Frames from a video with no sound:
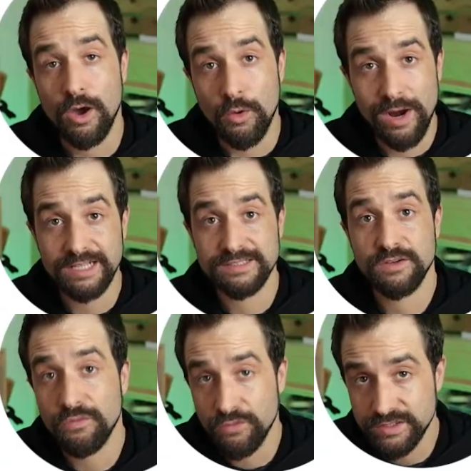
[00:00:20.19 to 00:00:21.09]
Alright,
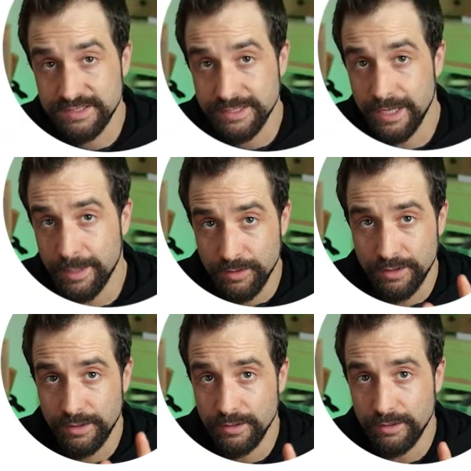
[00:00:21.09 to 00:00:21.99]
so first thing, I'm
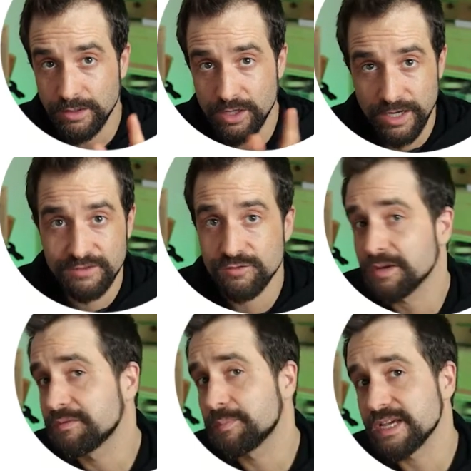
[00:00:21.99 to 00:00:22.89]
gonna connect to
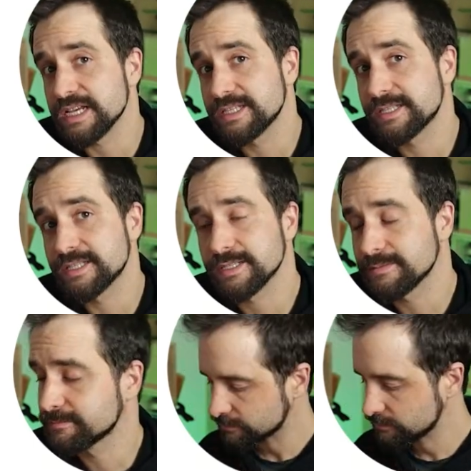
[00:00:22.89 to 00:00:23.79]
my VPS,
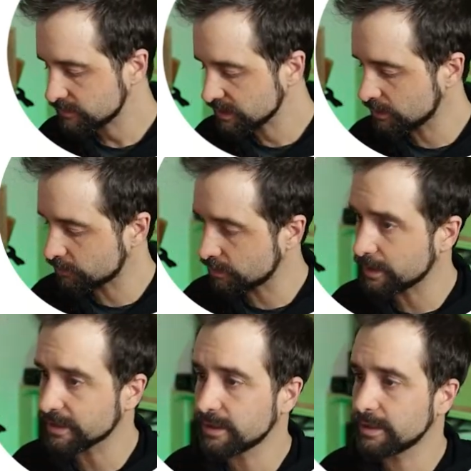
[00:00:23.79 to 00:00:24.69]
run
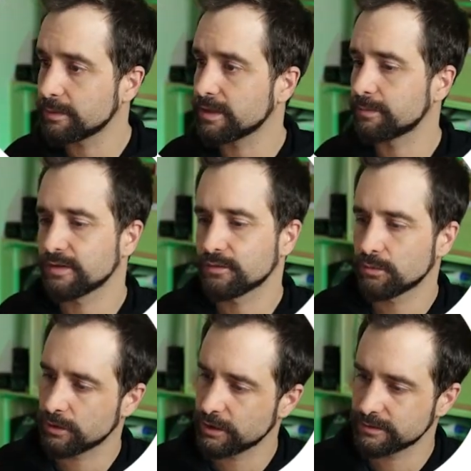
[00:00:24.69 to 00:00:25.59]
my key, my
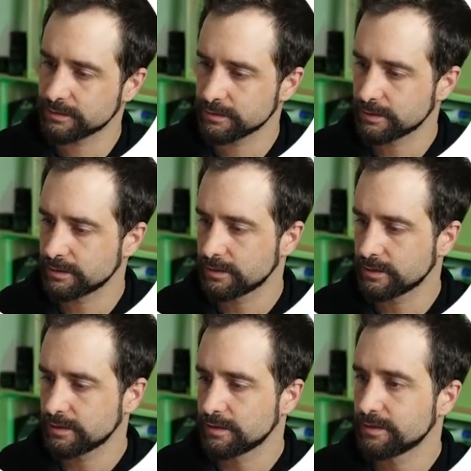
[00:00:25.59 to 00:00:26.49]
password,
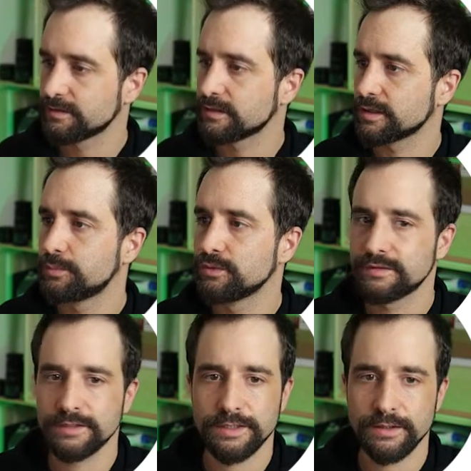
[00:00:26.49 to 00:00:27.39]
start
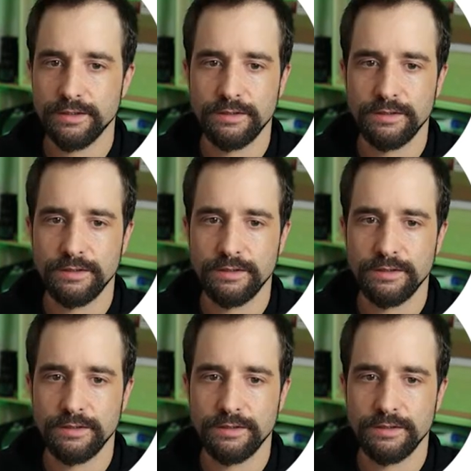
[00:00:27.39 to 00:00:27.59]
putting